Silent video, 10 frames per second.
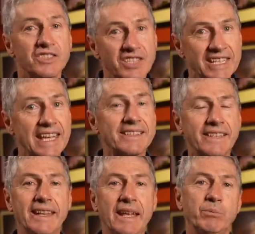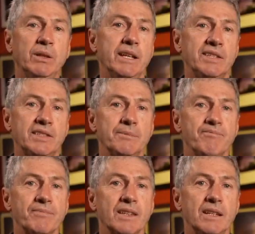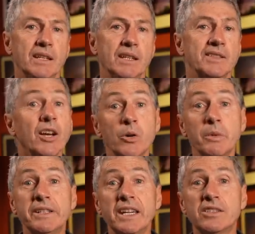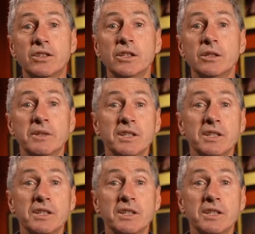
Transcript: to get to that place. So all we need to do